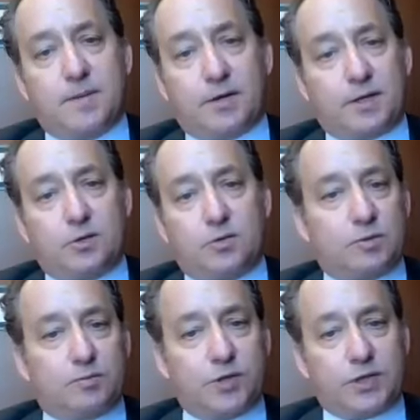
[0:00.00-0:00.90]
American
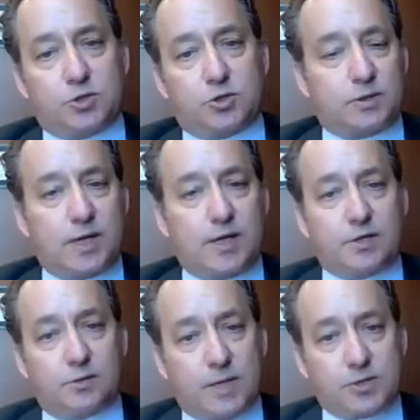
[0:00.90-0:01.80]
or British or
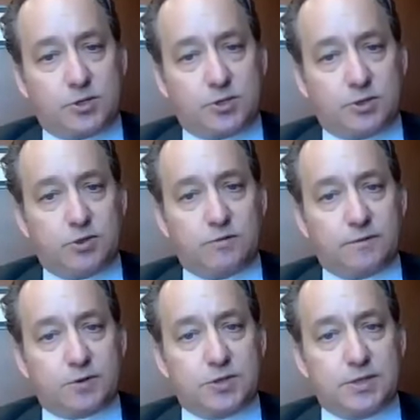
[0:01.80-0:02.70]
other Western
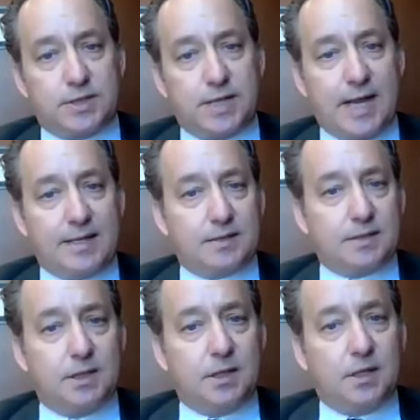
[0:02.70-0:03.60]
university and
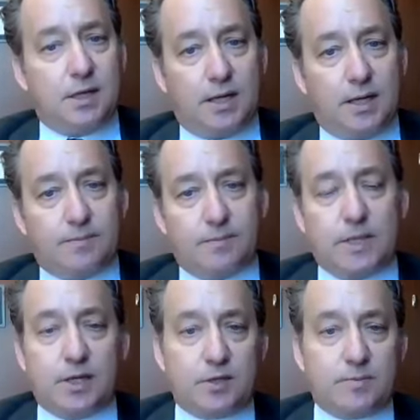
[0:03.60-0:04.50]

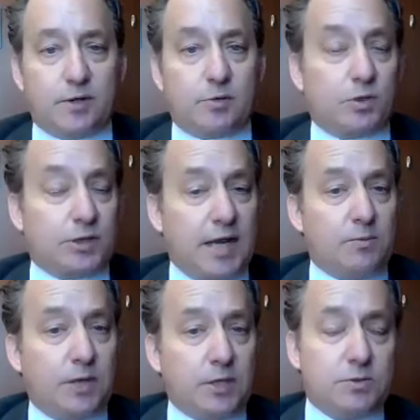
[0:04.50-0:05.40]
another part of the world.
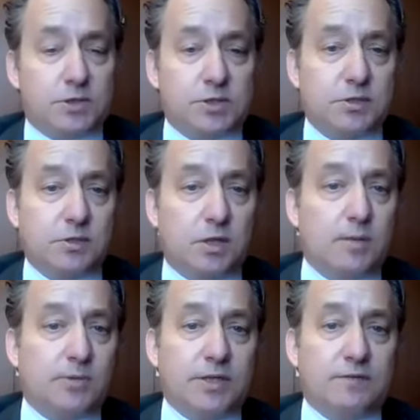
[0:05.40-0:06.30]
NYU is still
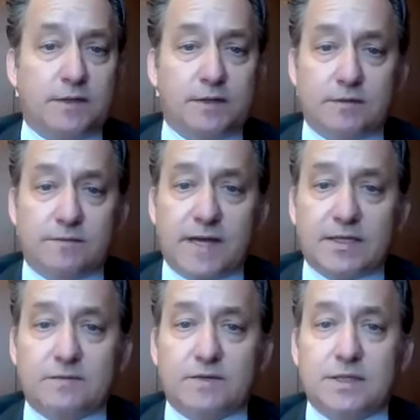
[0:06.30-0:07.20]
operating very
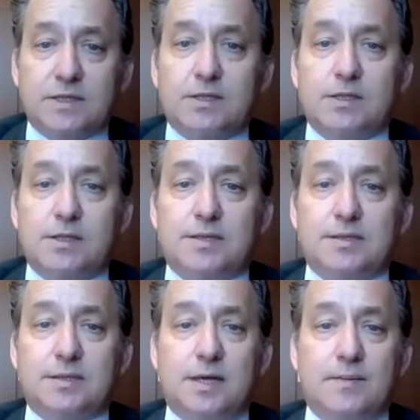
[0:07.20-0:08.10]
effectively
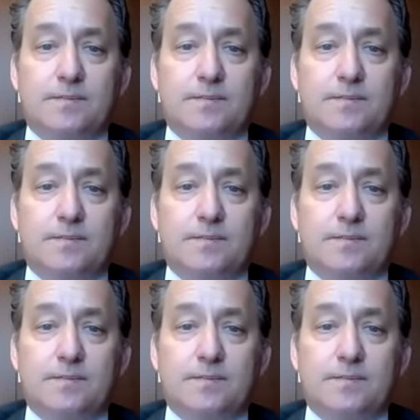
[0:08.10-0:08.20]
in